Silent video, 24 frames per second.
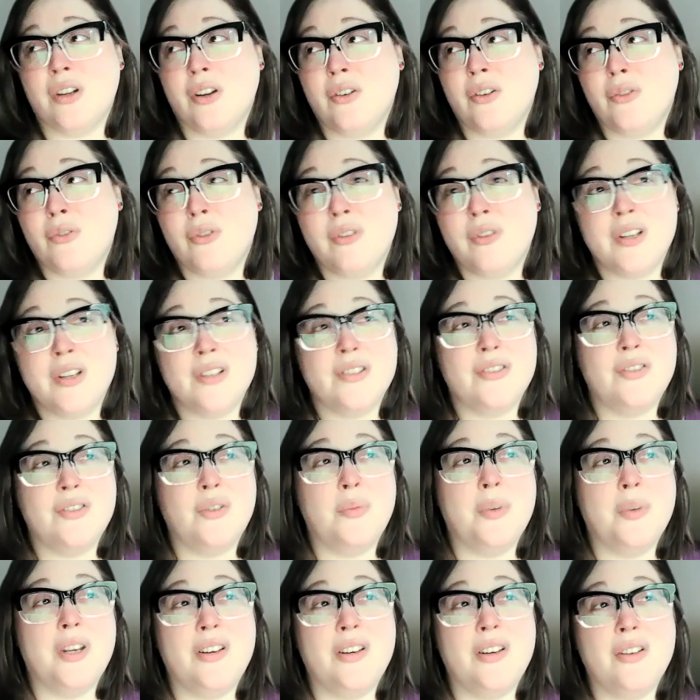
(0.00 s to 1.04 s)
in general because
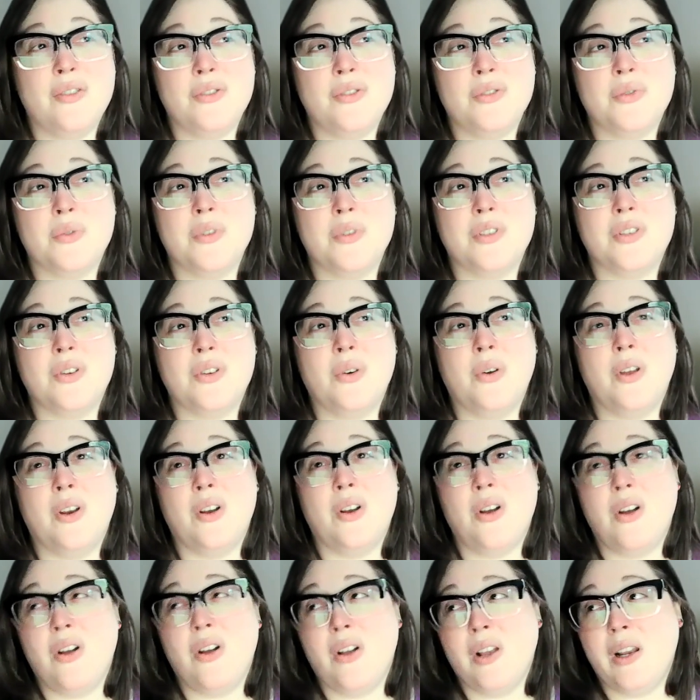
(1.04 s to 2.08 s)
nobody knows what's
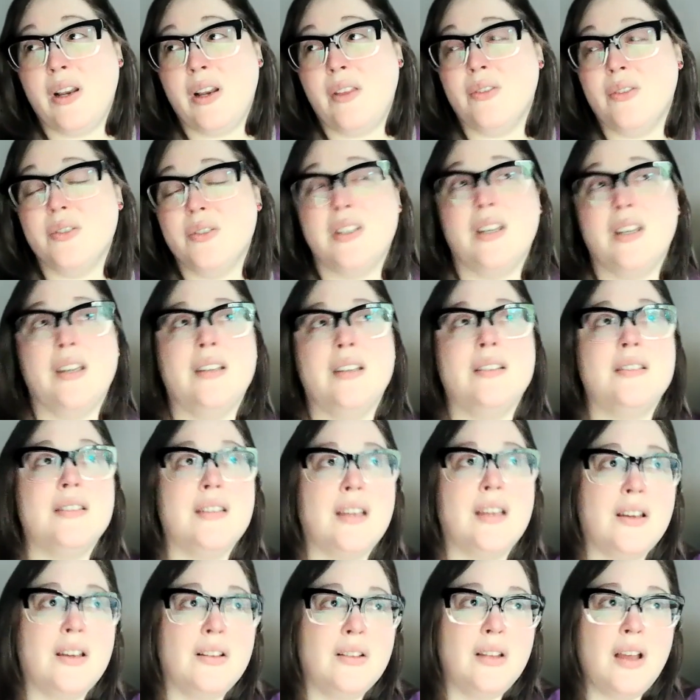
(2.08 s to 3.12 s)
going on and they'll say it's
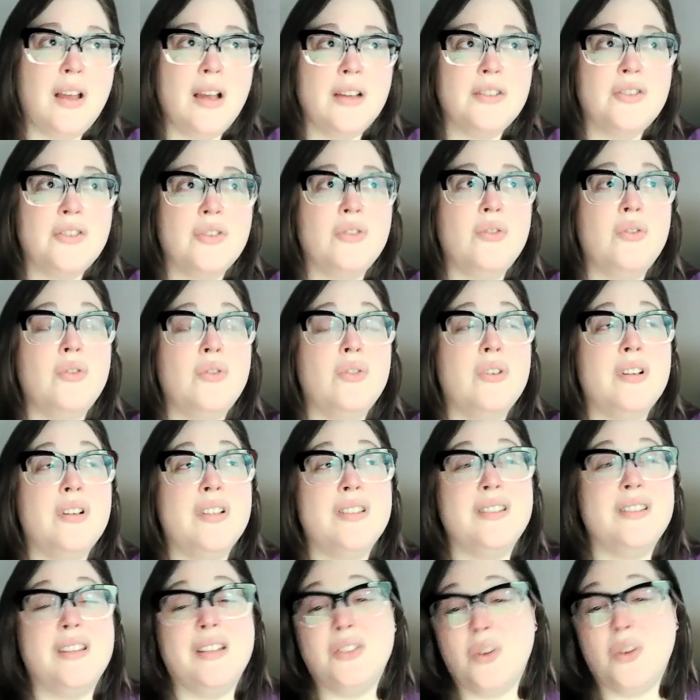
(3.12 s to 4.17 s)
psychological
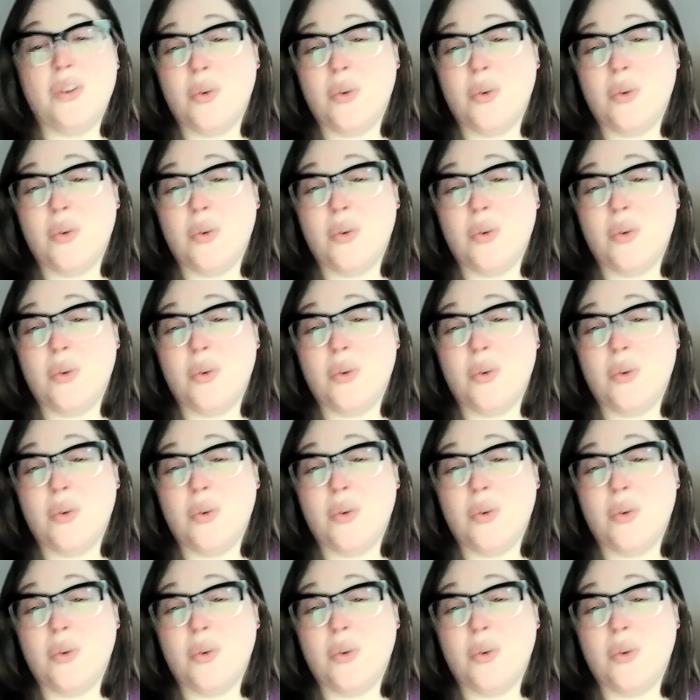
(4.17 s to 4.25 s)
because they